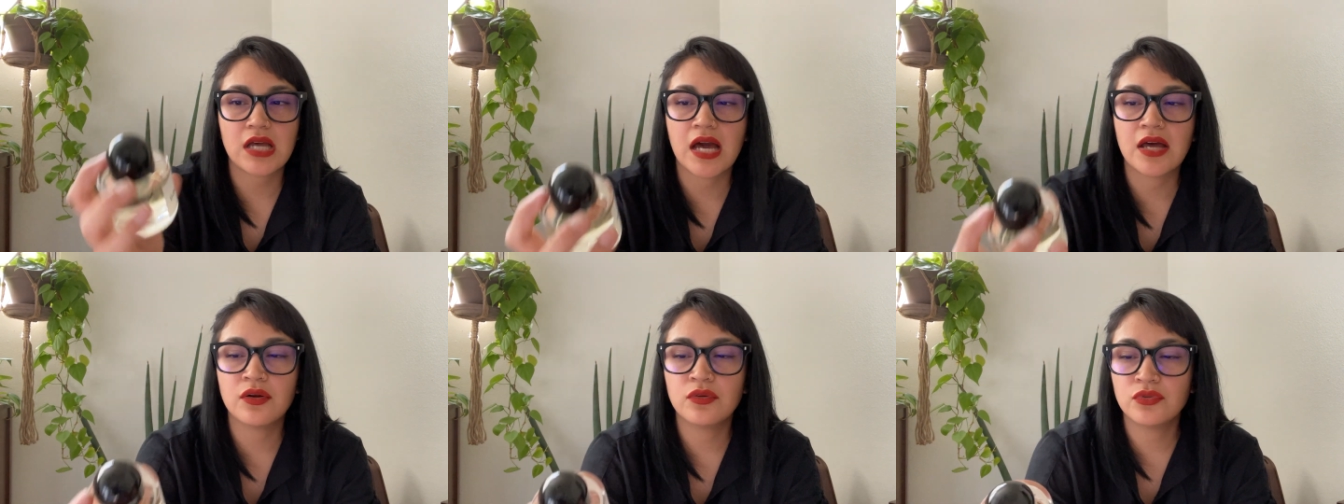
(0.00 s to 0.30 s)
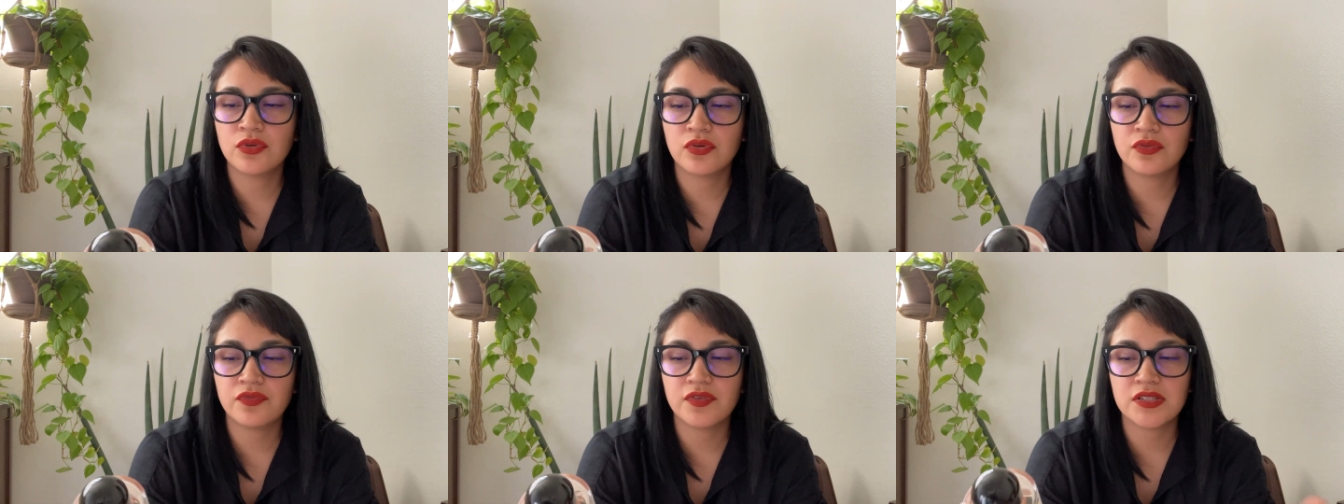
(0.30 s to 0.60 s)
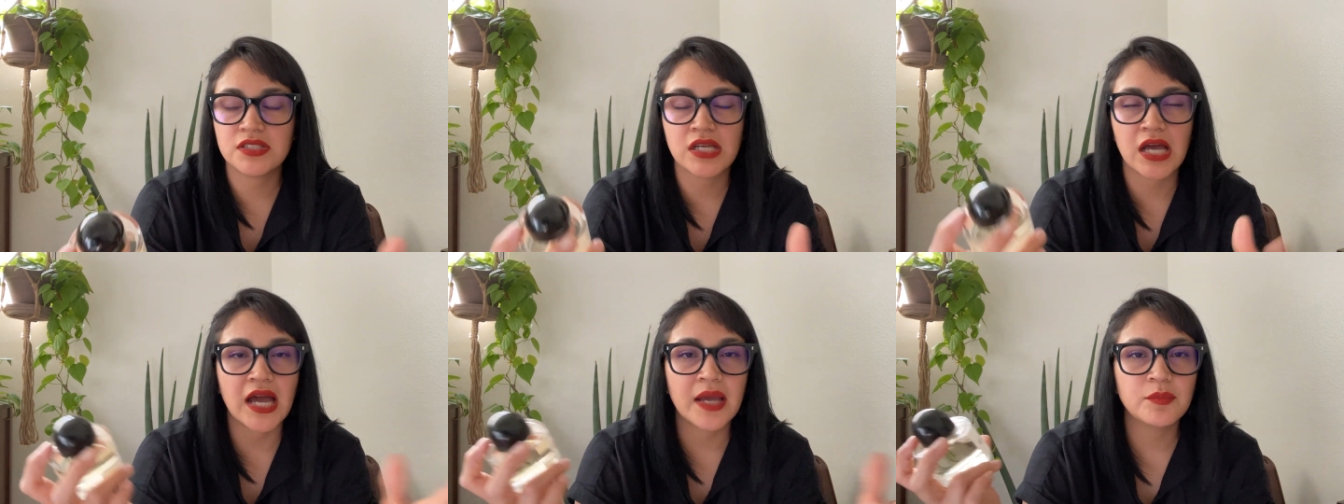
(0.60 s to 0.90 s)
I don't know if
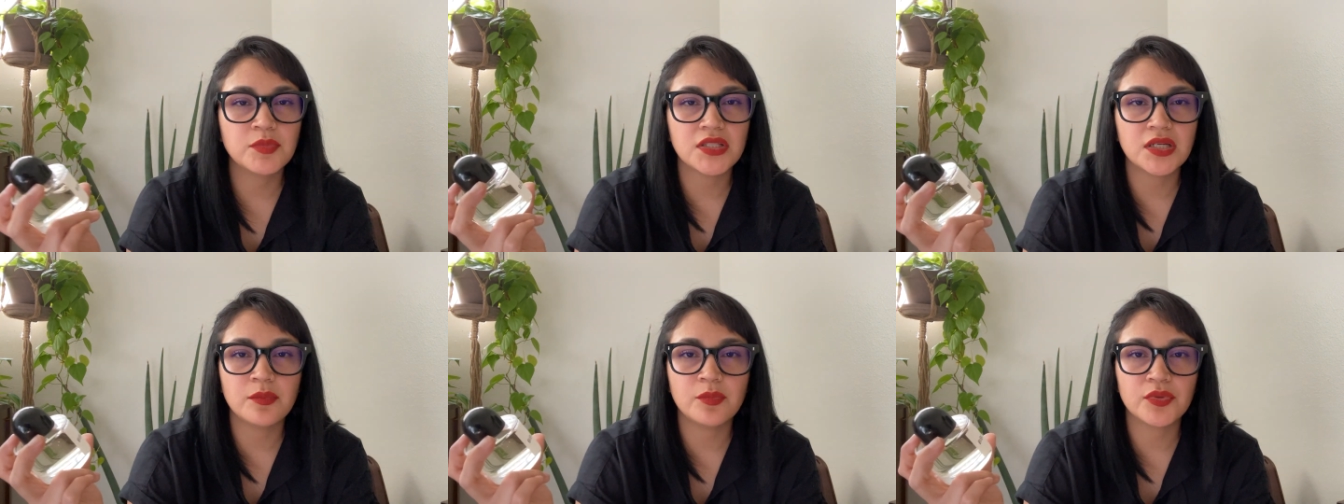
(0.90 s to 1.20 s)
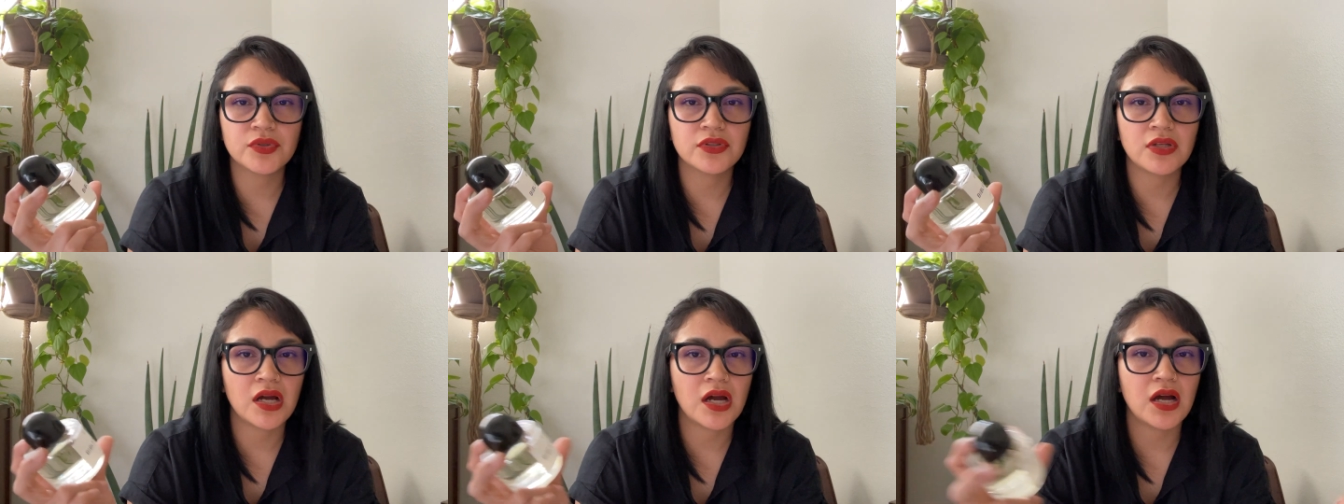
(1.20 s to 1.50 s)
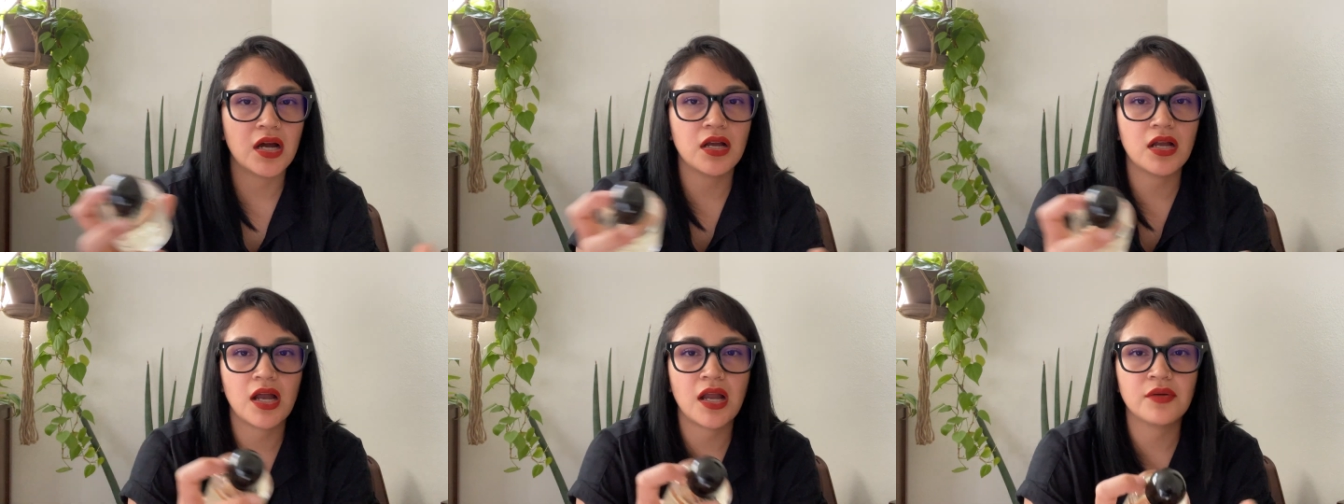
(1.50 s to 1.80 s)
it's hyped up or
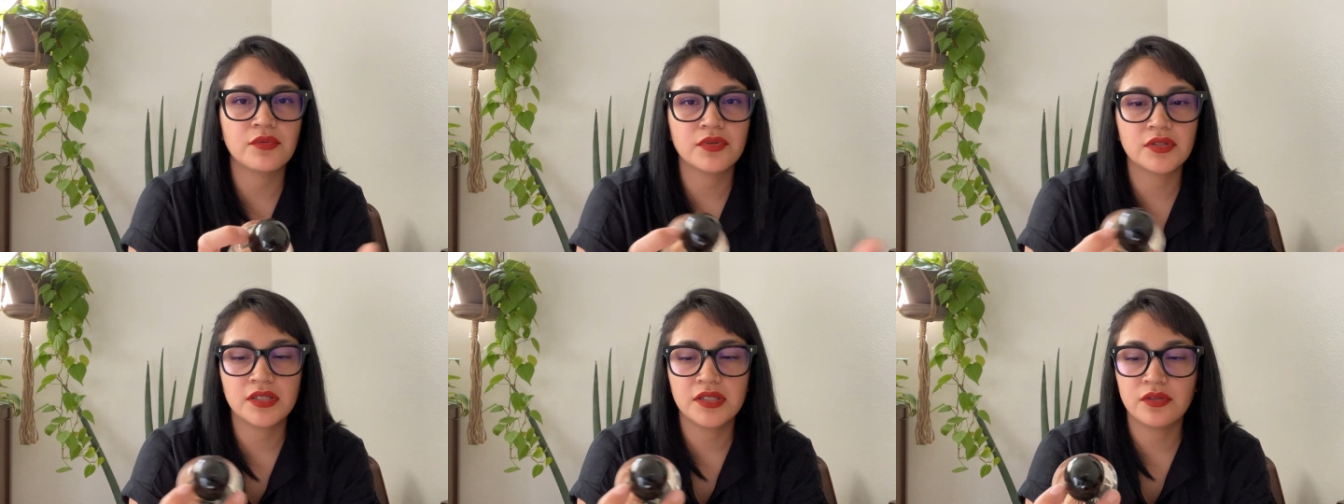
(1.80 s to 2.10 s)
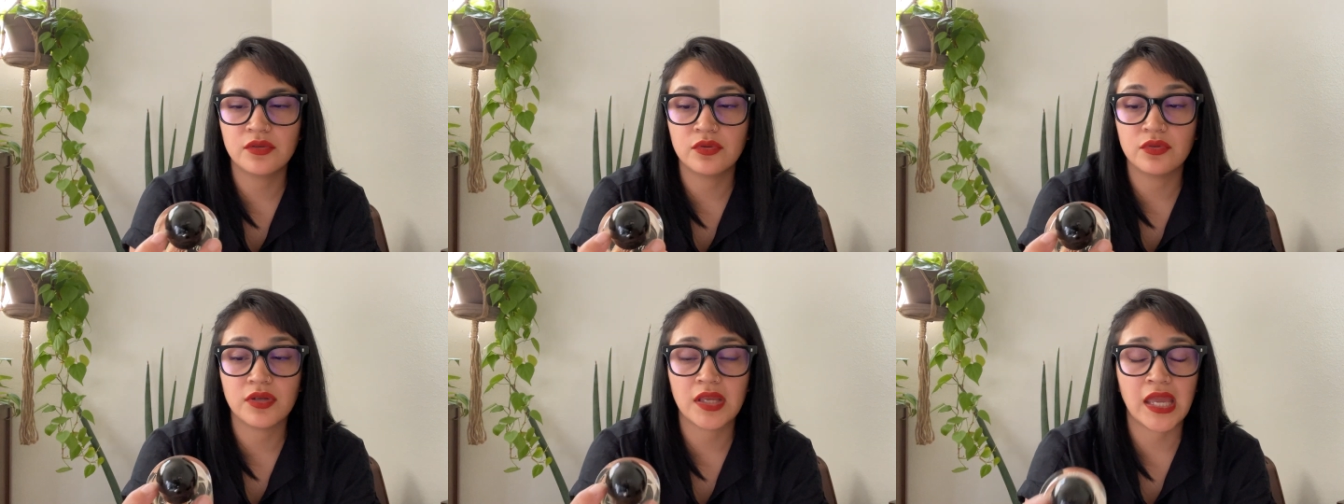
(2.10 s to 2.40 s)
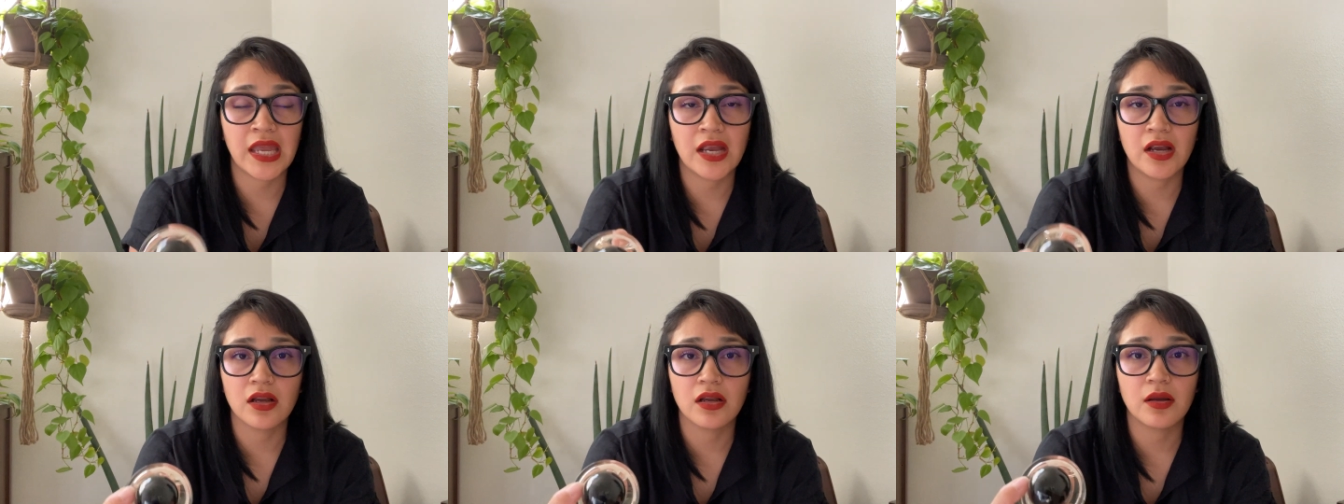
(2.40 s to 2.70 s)
not. I really don't
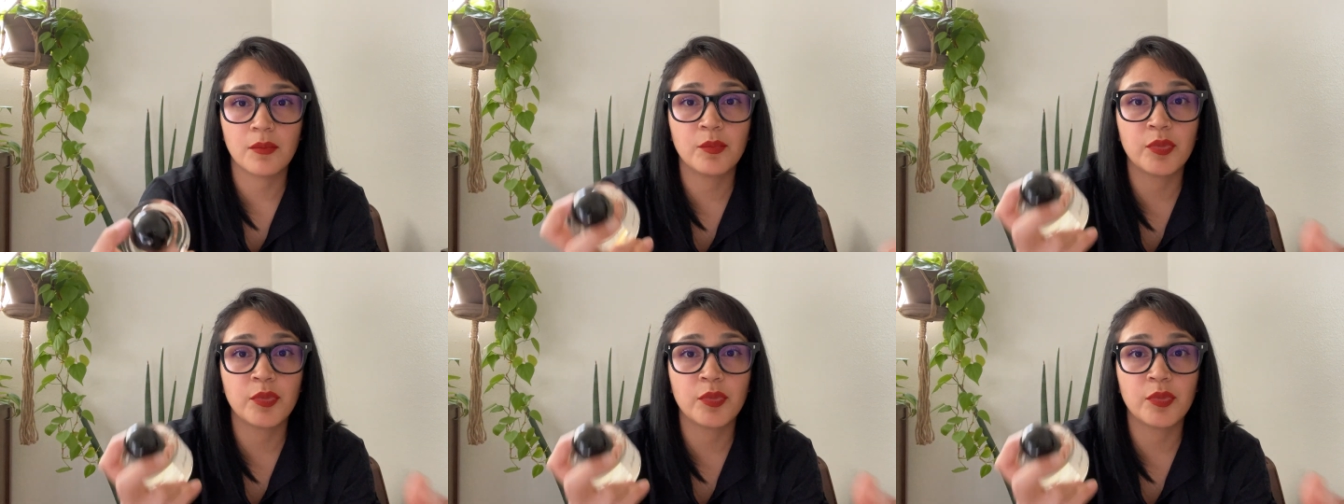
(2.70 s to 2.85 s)
care.